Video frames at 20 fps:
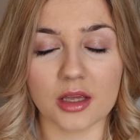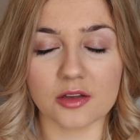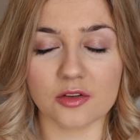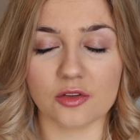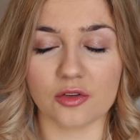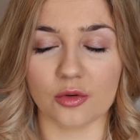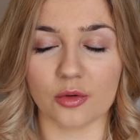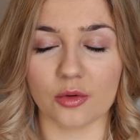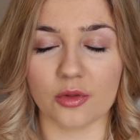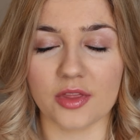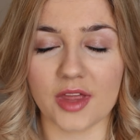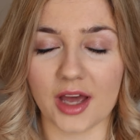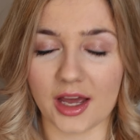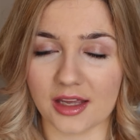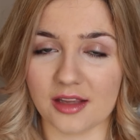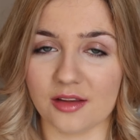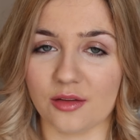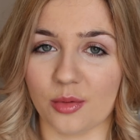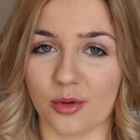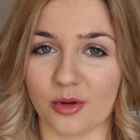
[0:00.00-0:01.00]
So
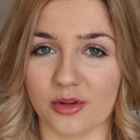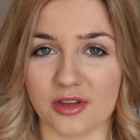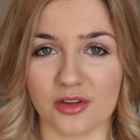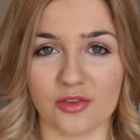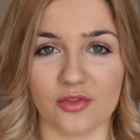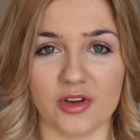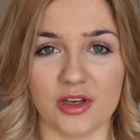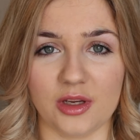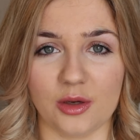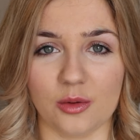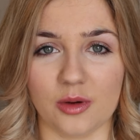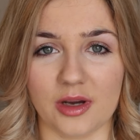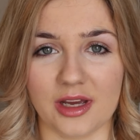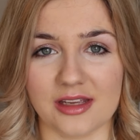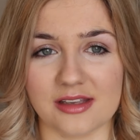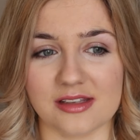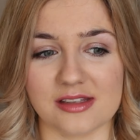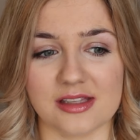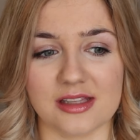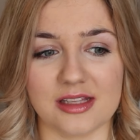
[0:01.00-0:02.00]
that is what this video
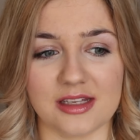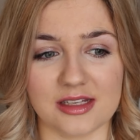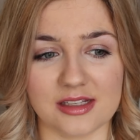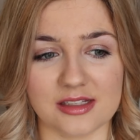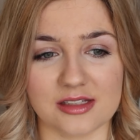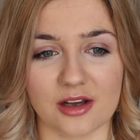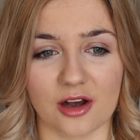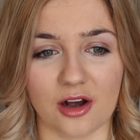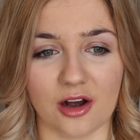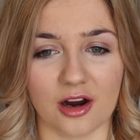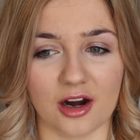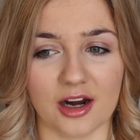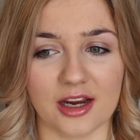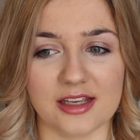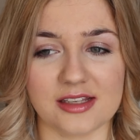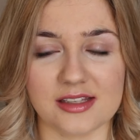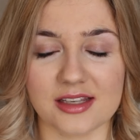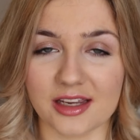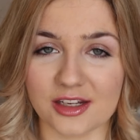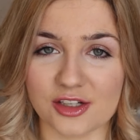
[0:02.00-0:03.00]
is. These are
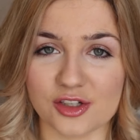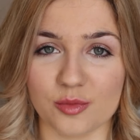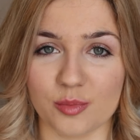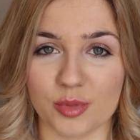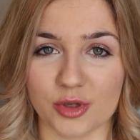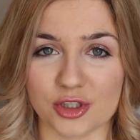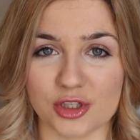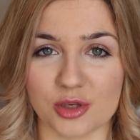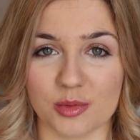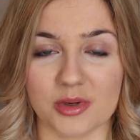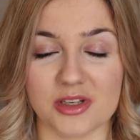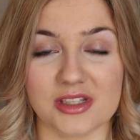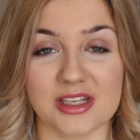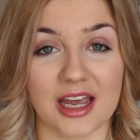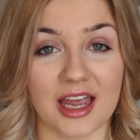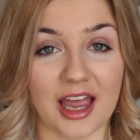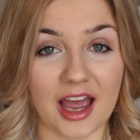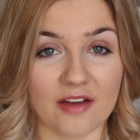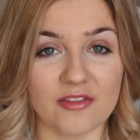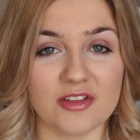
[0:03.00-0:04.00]
a selection of booktubers
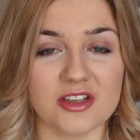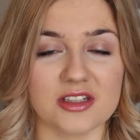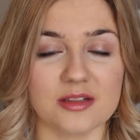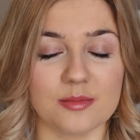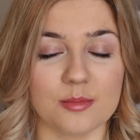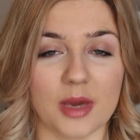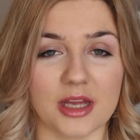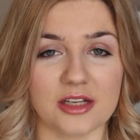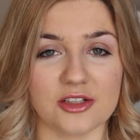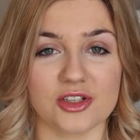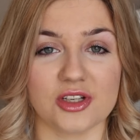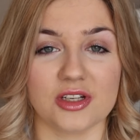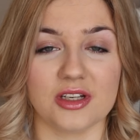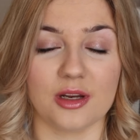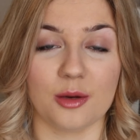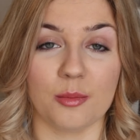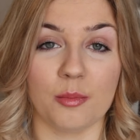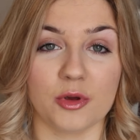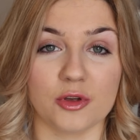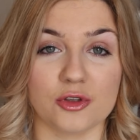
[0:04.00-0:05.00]
I haven't mentioned
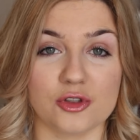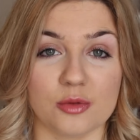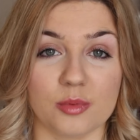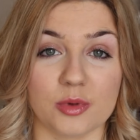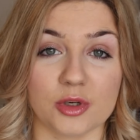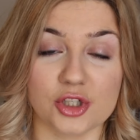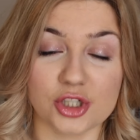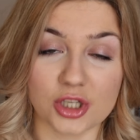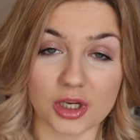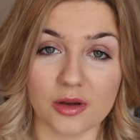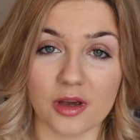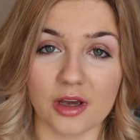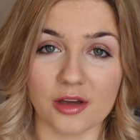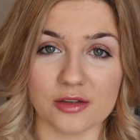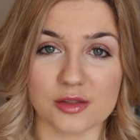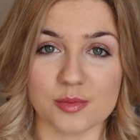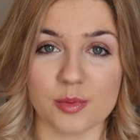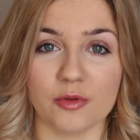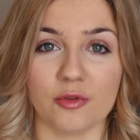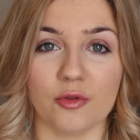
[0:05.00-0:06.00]
in booktuber
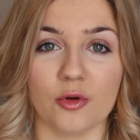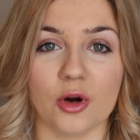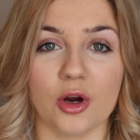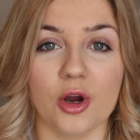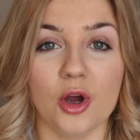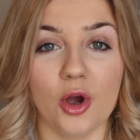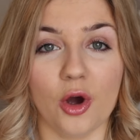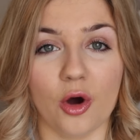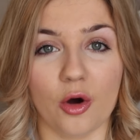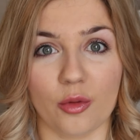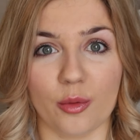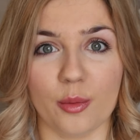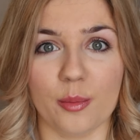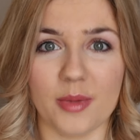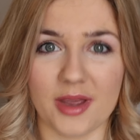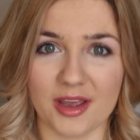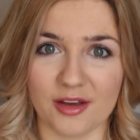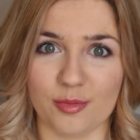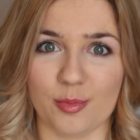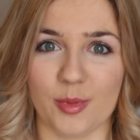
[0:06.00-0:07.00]
shoutouts before, although
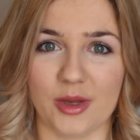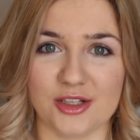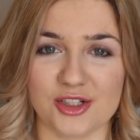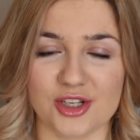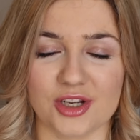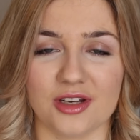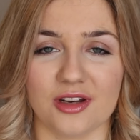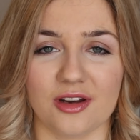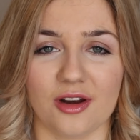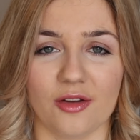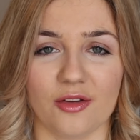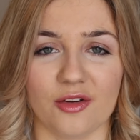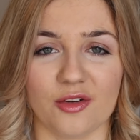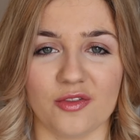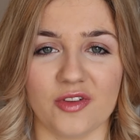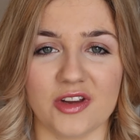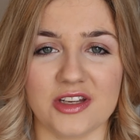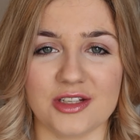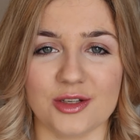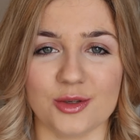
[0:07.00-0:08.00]
may have mentioned in other
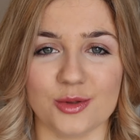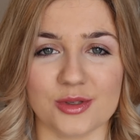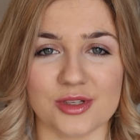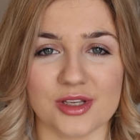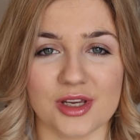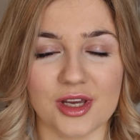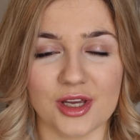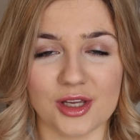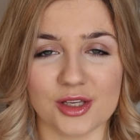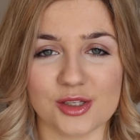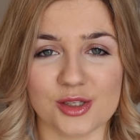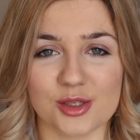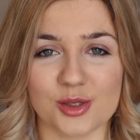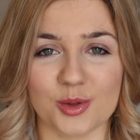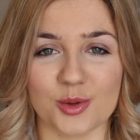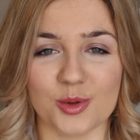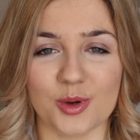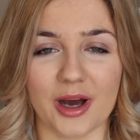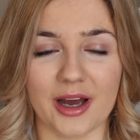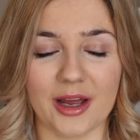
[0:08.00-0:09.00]
videos.
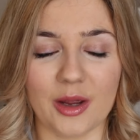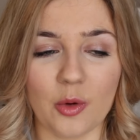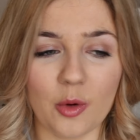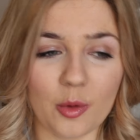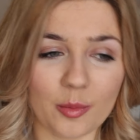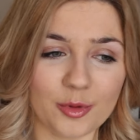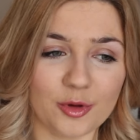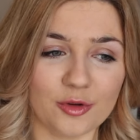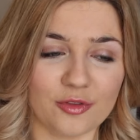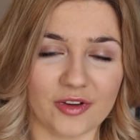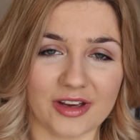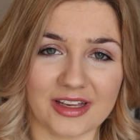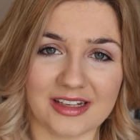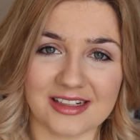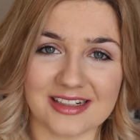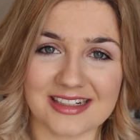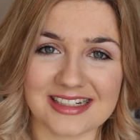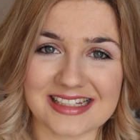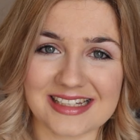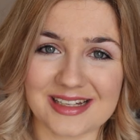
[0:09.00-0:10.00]
So I hope you
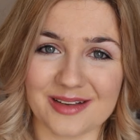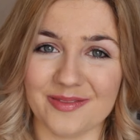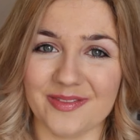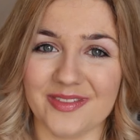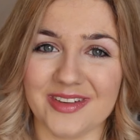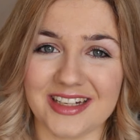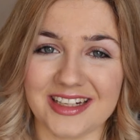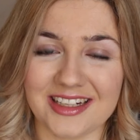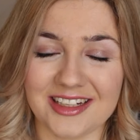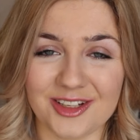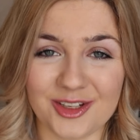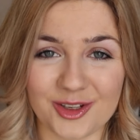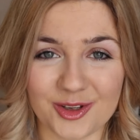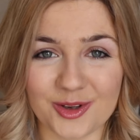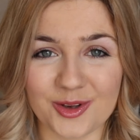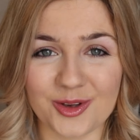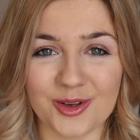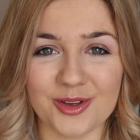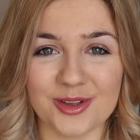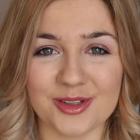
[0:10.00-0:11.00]
find somebody
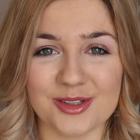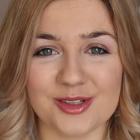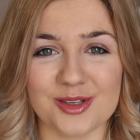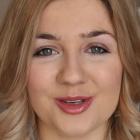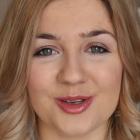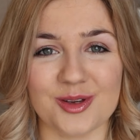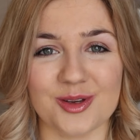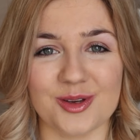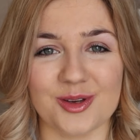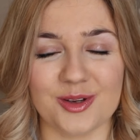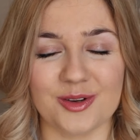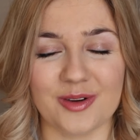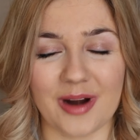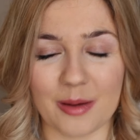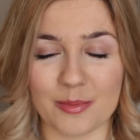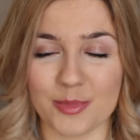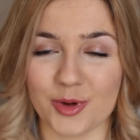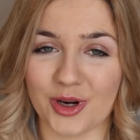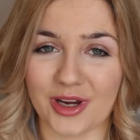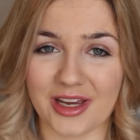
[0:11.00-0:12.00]
new to
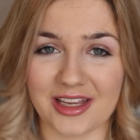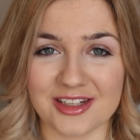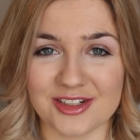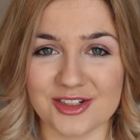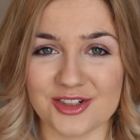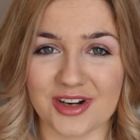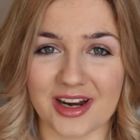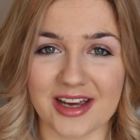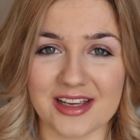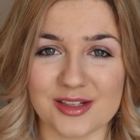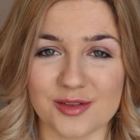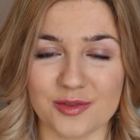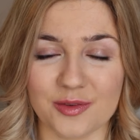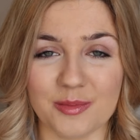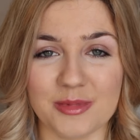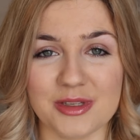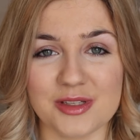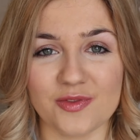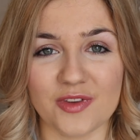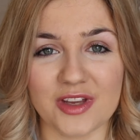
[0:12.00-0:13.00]
grab your interest
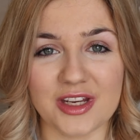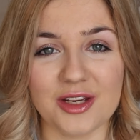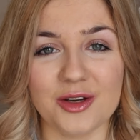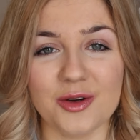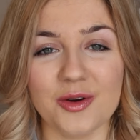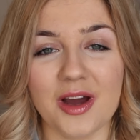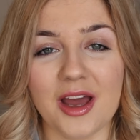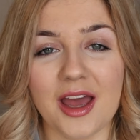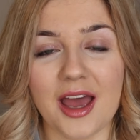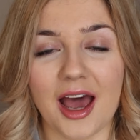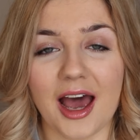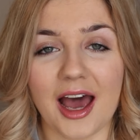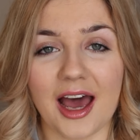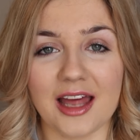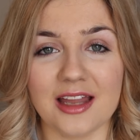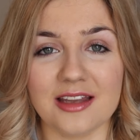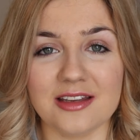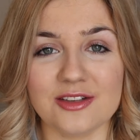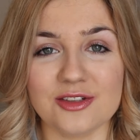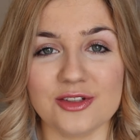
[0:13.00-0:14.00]
from this video,
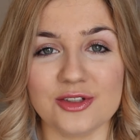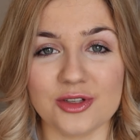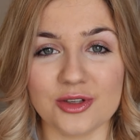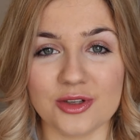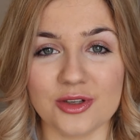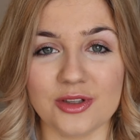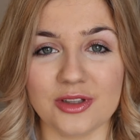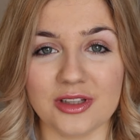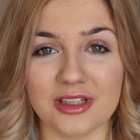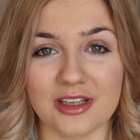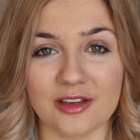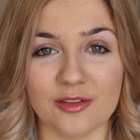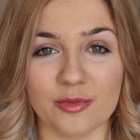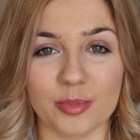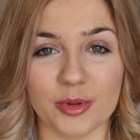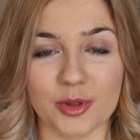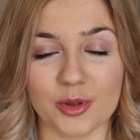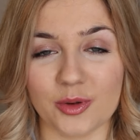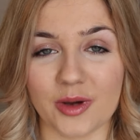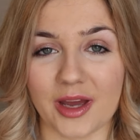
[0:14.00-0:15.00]
and do
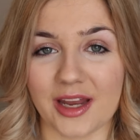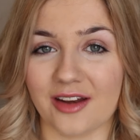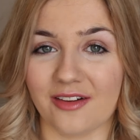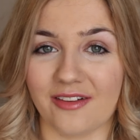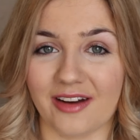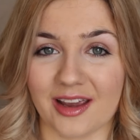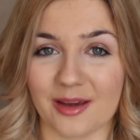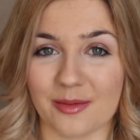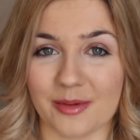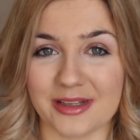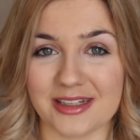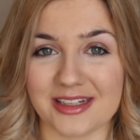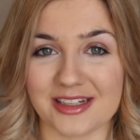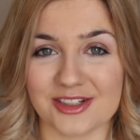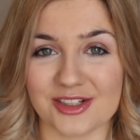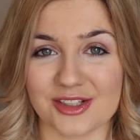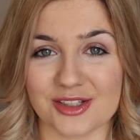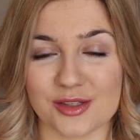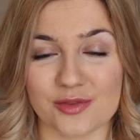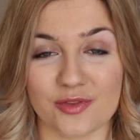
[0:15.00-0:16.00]
leave below any
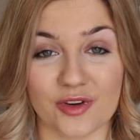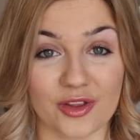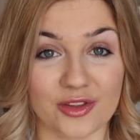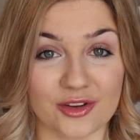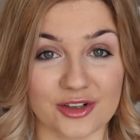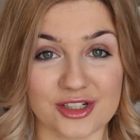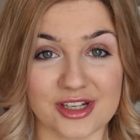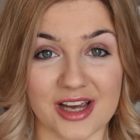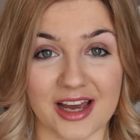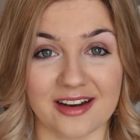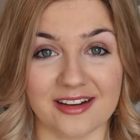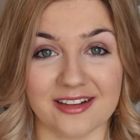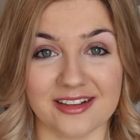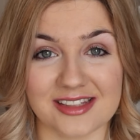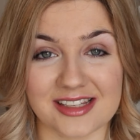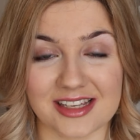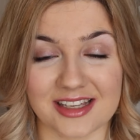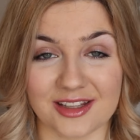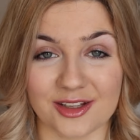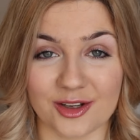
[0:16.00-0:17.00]
recommendations for other
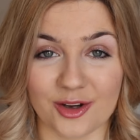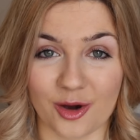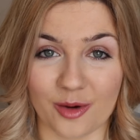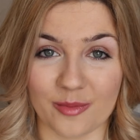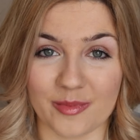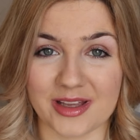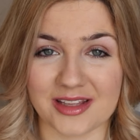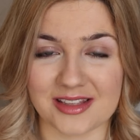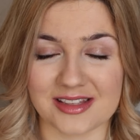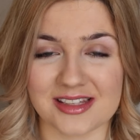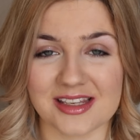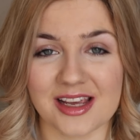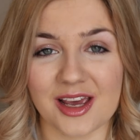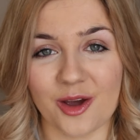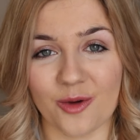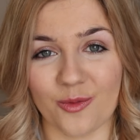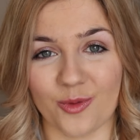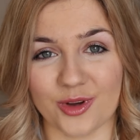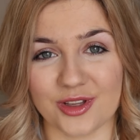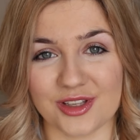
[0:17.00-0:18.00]
channels in the comments
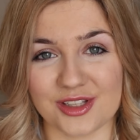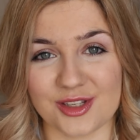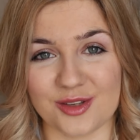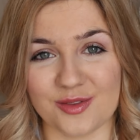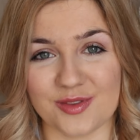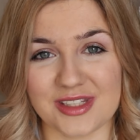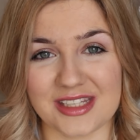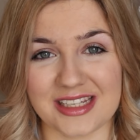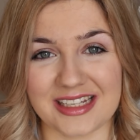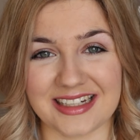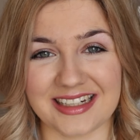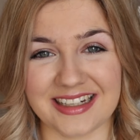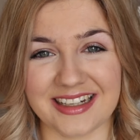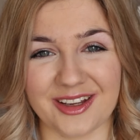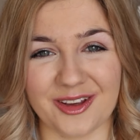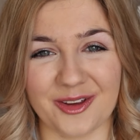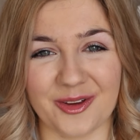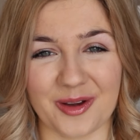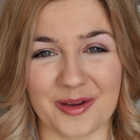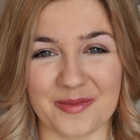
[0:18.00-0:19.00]
once you've seen
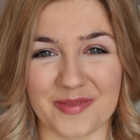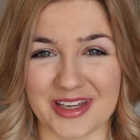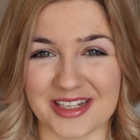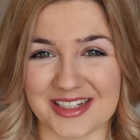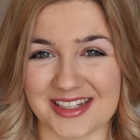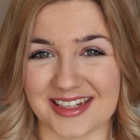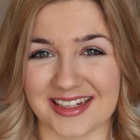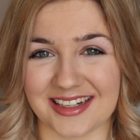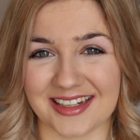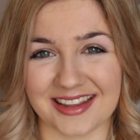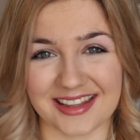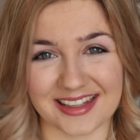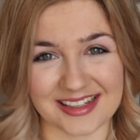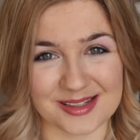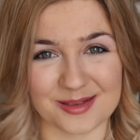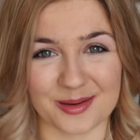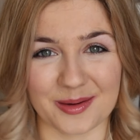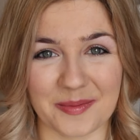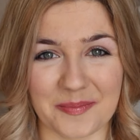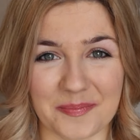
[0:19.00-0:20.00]
who I mentioned in
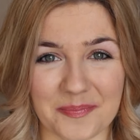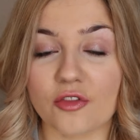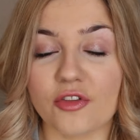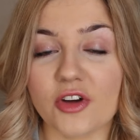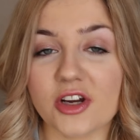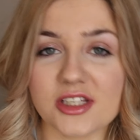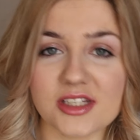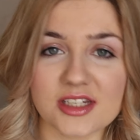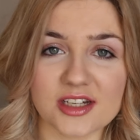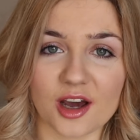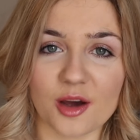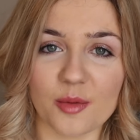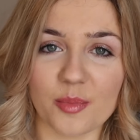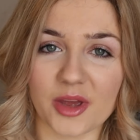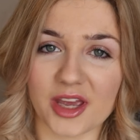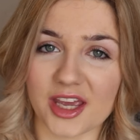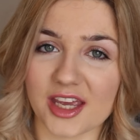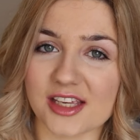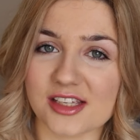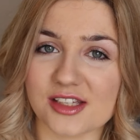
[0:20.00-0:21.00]
this one. First
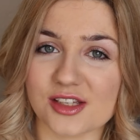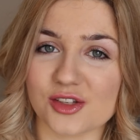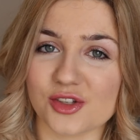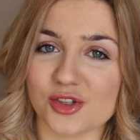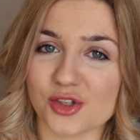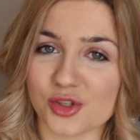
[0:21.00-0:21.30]
up is